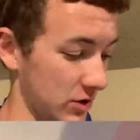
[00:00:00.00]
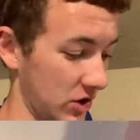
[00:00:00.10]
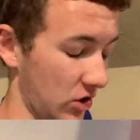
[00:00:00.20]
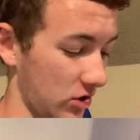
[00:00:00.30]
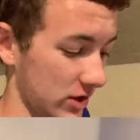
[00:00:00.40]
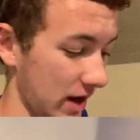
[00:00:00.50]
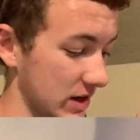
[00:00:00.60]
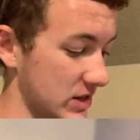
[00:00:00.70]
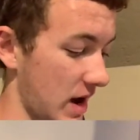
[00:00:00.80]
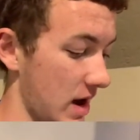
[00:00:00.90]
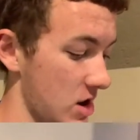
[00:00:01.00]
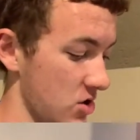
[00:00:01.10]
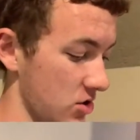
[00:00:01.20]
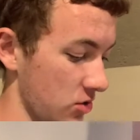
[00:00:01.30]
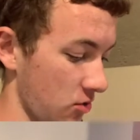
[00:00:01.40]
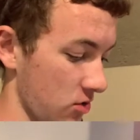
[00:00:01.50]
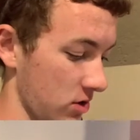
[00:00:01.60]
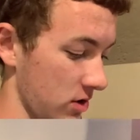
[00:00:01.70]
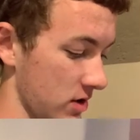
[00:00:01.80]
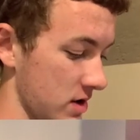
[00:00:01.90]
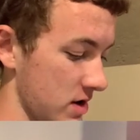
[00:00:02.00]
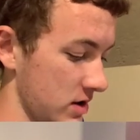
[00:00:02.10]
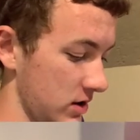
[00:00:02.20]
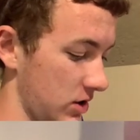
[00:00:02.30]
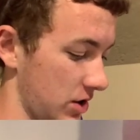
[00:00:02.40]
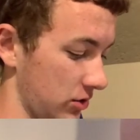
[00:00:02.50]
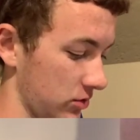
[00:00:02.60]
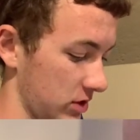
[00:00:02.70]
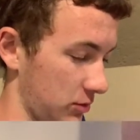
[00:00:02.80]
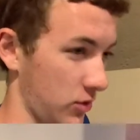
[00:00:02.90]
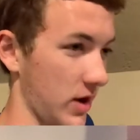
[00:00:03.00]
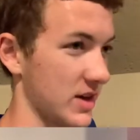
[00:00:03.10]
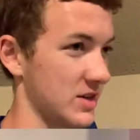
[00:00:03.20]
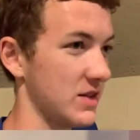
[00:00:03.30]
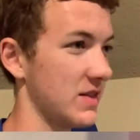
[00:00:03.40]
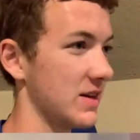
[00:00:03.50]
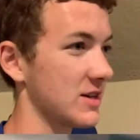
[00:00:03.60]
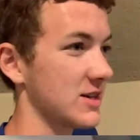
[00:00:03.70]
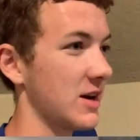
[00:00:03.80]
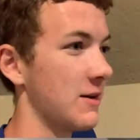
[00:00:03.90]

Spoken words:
at all like tired or, you know, depressed in this